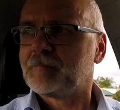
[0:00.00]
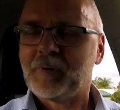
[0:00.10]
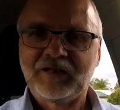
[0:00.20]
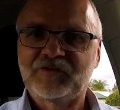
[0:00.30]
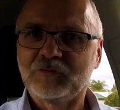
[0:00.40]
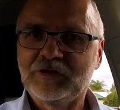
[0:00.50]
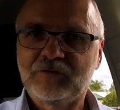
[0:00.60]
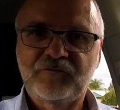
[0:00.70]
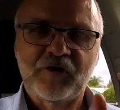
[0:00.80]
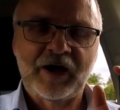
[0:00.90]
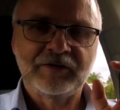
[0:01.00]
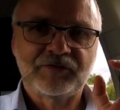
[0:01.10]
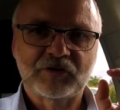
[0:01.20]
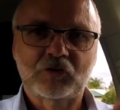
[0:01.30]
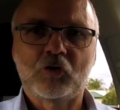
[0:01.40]
But you need to find
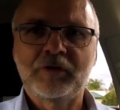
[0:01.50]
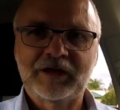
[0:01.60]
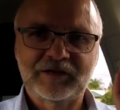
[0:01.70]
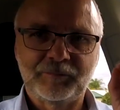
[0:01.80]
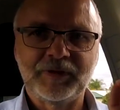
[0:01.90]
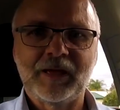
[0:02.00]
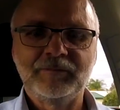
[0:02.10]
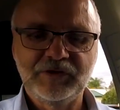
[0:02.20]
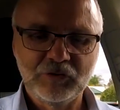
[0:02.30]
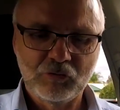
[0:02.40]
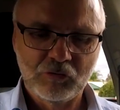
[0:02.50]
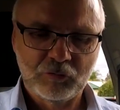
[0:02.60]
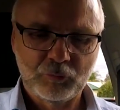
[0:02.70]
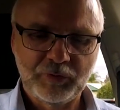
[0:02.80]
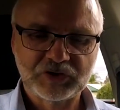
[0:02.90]
the correct
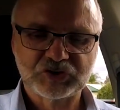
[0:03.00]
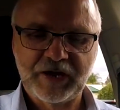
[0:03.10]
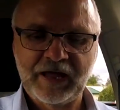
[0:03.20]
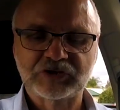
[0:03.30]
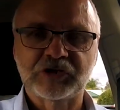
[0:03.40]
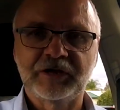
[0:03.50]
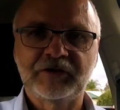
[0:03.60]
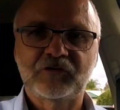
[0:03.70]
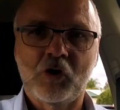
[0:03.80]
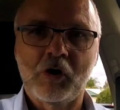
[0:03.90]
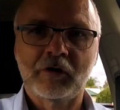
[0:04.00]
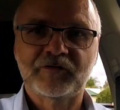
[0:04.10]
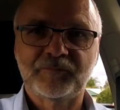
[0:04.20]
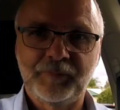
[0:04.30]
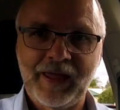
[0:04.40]
BMU, which actually
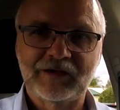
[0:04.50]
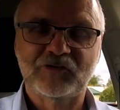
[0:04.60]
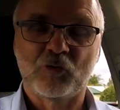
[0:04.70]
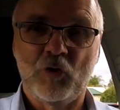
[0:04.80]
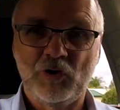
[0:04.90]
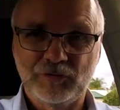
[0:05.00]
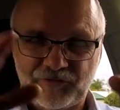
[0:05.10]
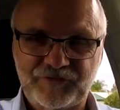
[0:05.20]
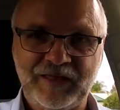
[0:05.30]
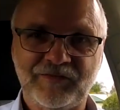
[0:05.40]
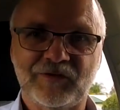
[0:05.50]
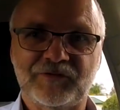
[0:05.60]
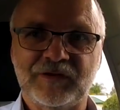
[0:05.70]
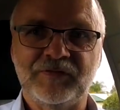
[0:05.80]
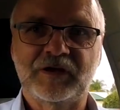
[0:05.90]
talks back to all your
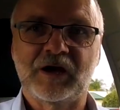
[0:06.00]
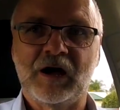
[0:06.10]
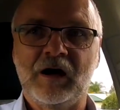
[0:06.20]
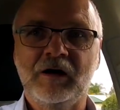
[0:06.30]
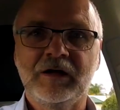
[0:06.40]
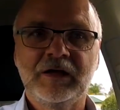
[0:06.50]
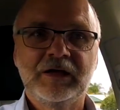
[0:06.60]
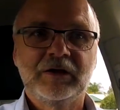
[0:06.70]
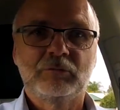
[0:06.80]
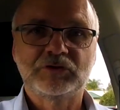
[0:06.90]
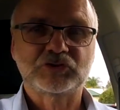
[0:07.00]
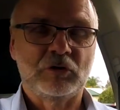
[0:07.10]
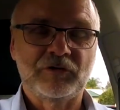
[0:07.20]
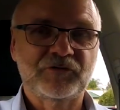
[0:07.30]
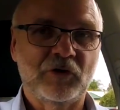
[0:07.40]
sensors in the car, which
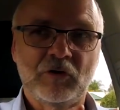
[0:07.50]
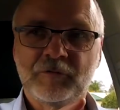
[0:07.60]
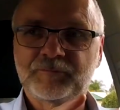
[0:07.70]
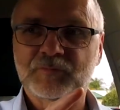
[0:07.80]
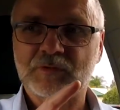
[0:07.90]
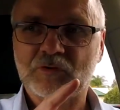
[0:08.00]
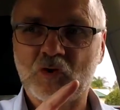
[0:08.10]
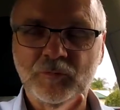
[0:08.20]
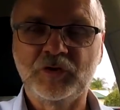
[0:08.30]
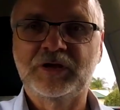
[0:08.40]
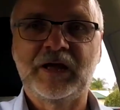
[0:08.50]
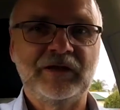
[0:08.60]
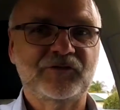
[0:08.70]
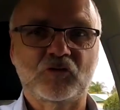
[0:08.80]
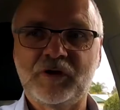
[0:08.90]
also
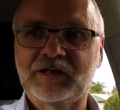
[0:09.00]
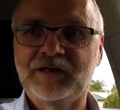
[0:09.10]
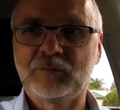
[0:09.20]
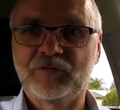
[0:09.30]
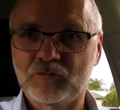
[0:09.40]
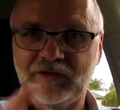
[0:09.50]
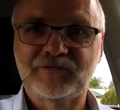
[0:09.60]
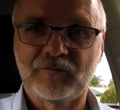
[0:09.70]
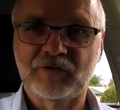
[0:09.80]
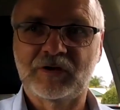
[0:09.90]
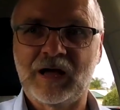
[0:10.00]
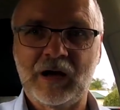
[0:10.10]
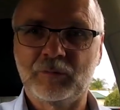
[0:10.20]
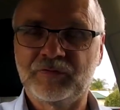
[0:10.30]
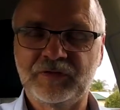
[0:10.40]
communicates correctly with the rest of the
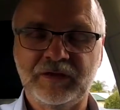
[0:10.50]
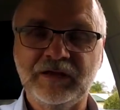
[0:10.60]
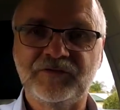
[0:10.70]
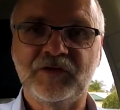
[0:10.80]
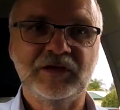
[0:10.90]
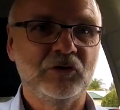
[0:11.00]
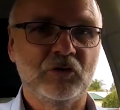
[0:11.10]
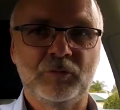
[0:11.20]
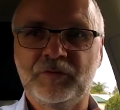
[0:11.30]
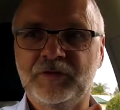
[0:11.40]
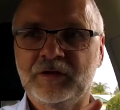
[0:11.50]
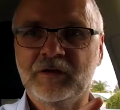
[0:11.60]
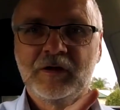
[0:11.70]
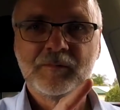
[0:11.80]
car, with the ECU, with the